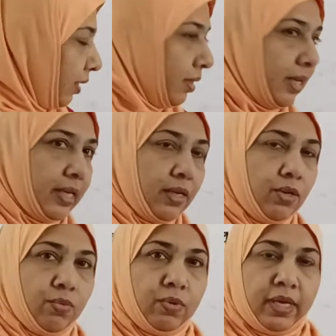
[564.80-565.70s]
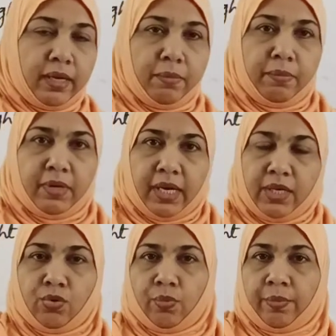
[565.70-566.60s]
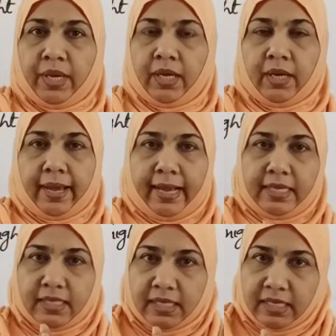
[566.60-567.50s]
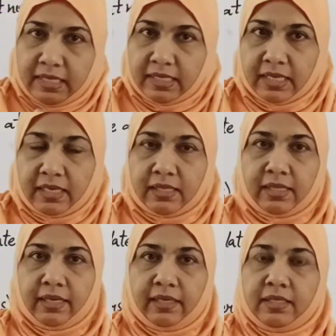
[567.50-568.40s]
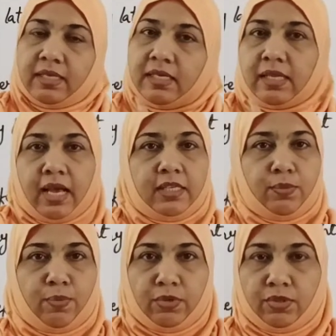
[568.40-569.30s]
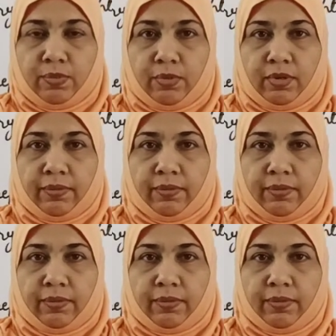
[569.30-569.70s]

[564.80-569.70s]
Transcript: like, you can try to make as easy sentences as possible.